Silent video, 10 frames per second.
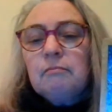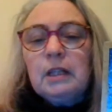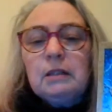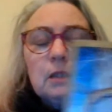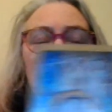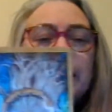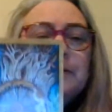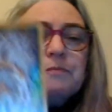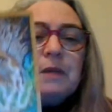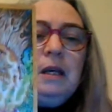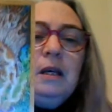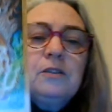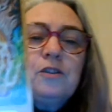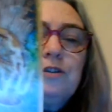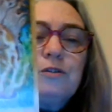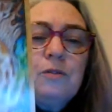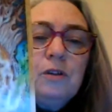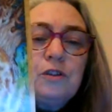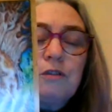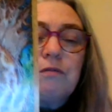Okay,
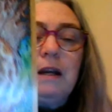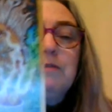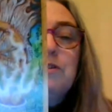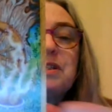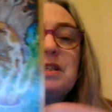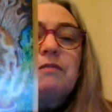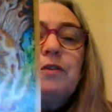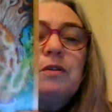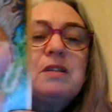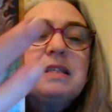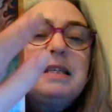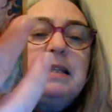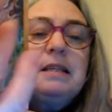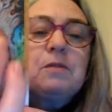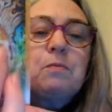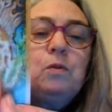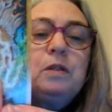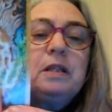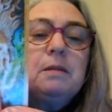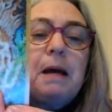to ground yourself, you can see this wood
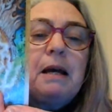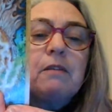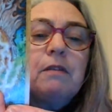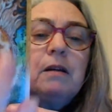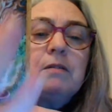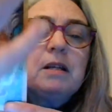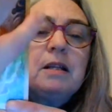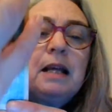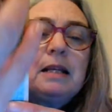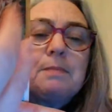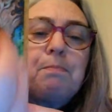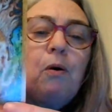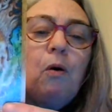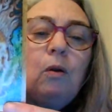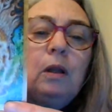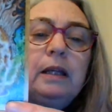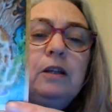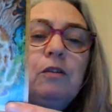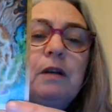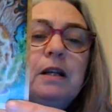in the background, and that's pulling
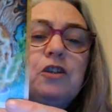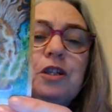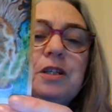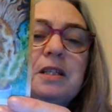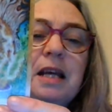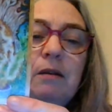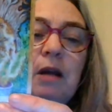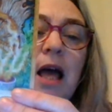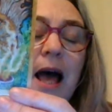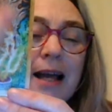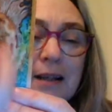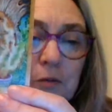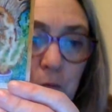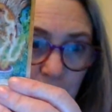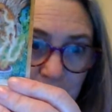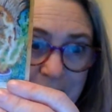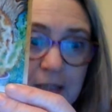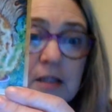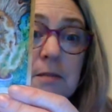your energies down, and it needs to